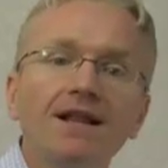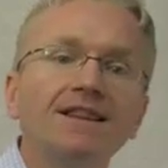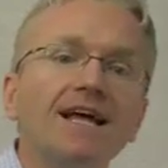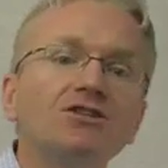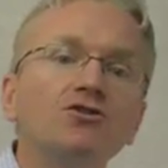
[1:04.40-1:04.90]

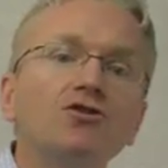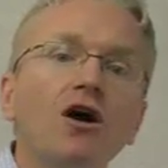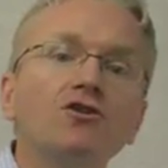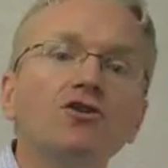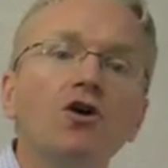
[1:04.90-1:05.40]
Let your
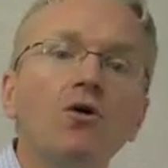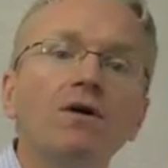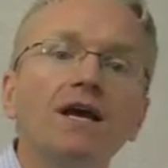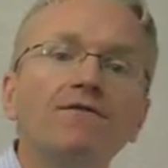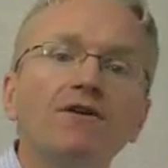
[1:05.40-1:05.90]
doctor
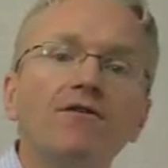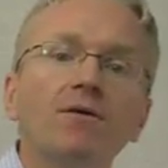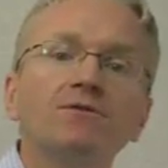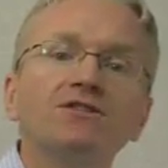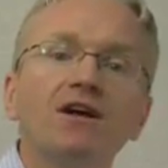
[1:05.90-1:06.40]
know if you
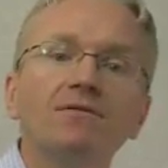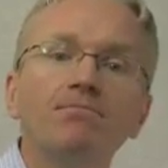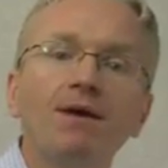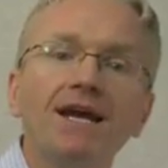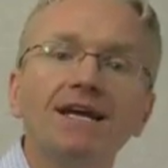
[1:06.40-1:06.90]
develop
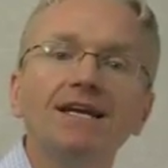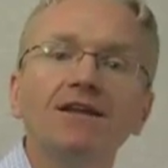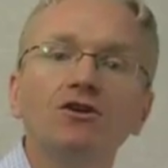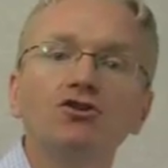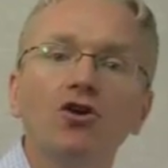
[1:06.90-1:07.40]
sudden pain
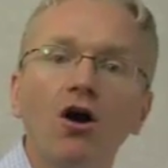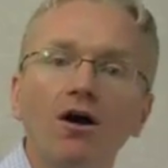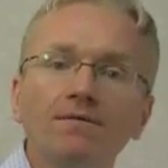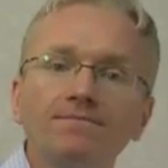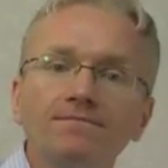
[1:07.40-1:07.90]
in the
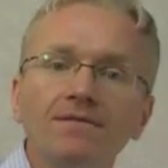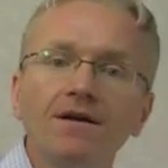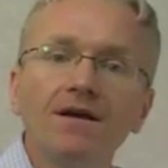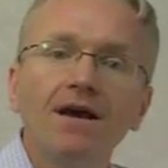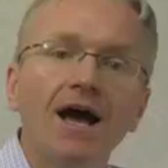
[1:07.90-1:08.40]
jaw.
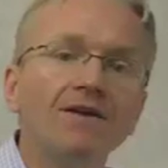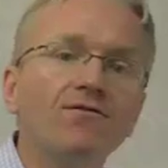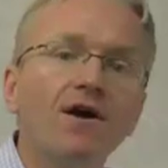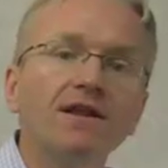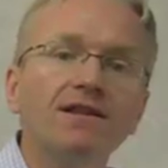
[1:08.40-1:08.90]
And
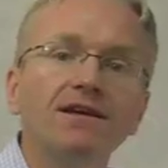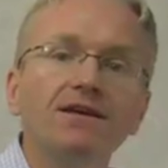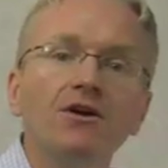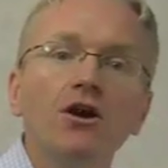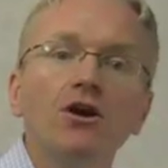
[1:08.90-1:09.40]
finally,
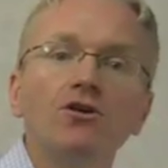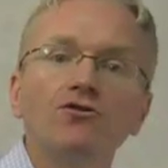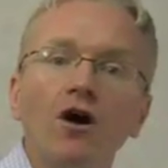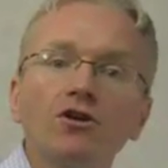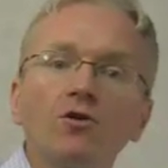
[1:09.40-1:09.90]
your
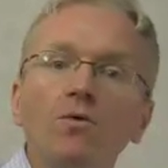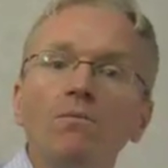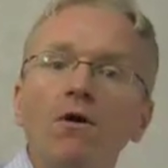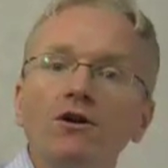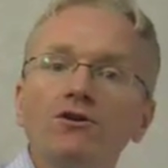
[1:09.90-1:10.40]
doctor will
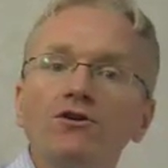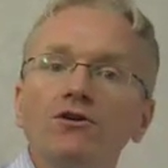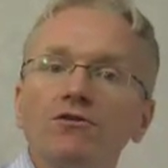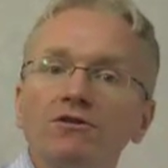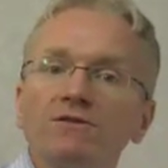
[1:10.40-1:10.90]
monitor
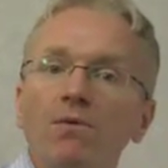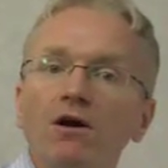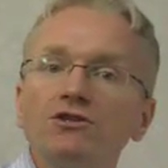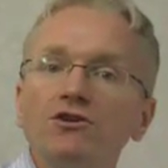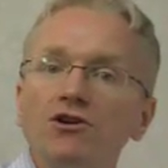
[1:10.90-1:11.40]
your
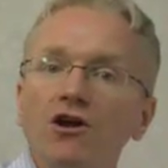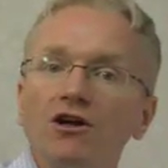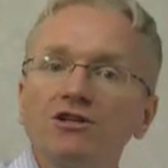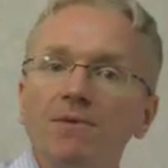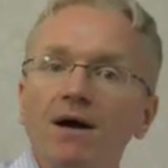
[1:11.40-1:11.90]
response to
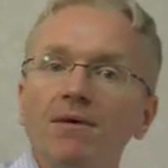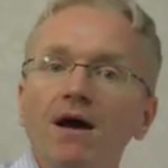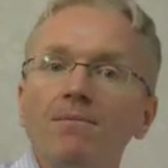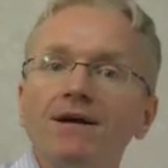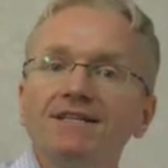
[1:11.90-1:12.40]
denosumab
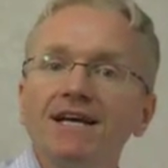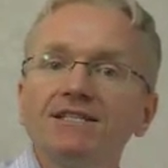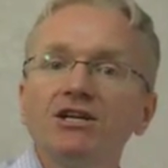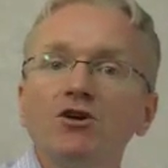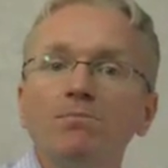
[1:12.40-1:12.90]
by
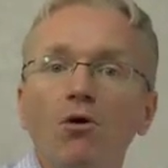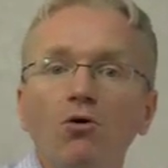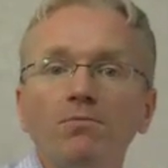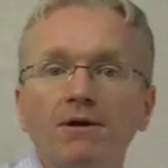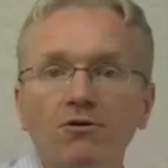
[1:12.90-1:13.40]
testing your
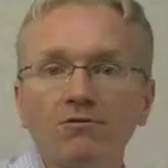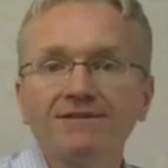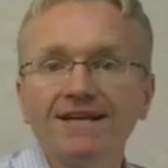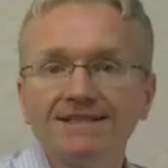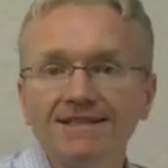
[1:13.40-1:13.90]
bone mineral
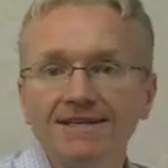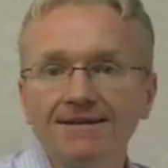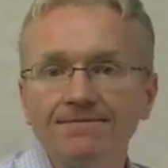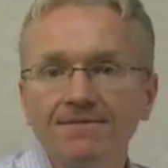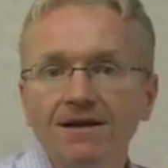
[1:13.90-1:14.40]
density.
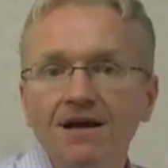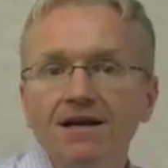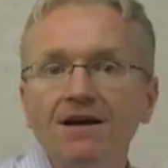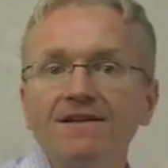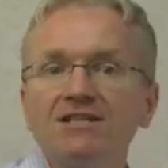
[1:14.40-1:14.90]

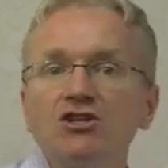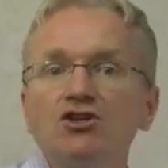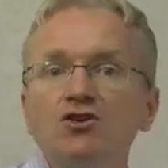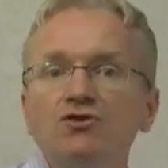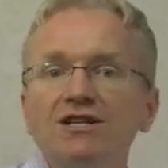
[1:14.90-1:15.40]
Now this is
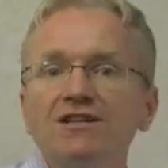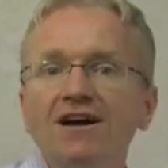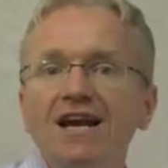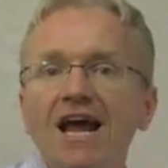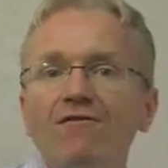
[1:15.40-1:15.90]
usually
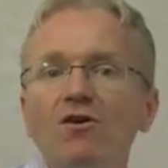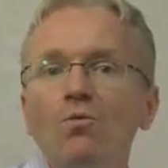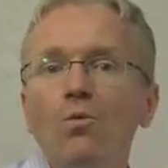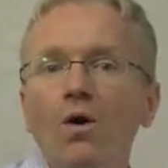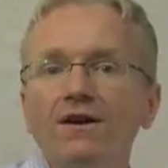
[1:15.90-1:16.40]
done every
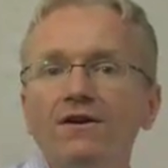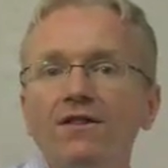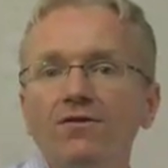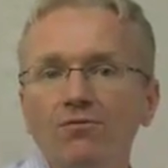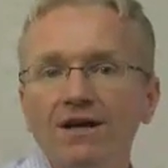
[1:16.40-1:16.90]
one to
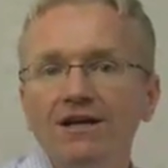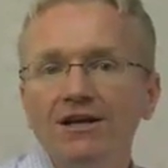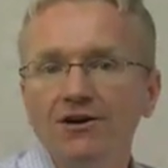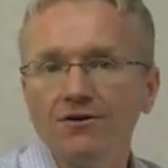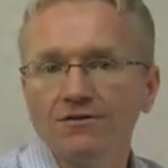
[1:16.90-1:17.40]
three
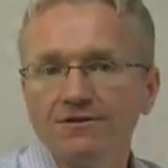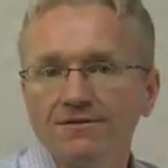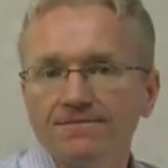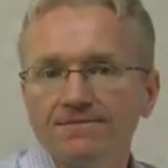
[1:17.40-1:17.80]
years.